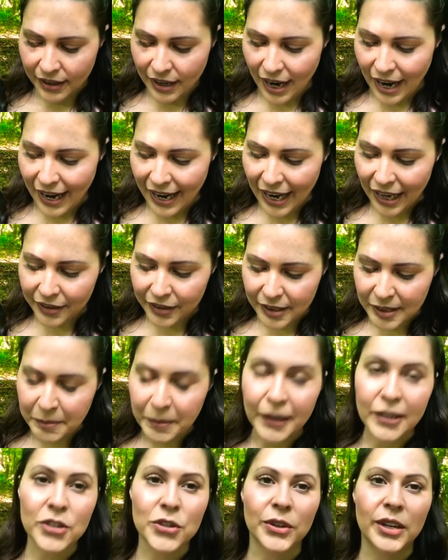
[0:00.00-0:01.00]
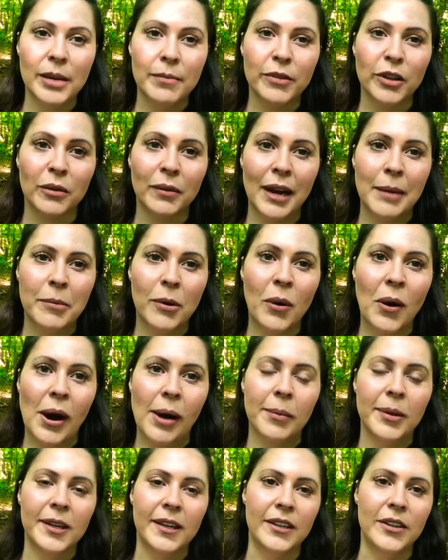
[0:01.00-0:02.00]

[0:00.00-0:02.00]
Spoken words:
I had this big dream for Rainbow Harmony.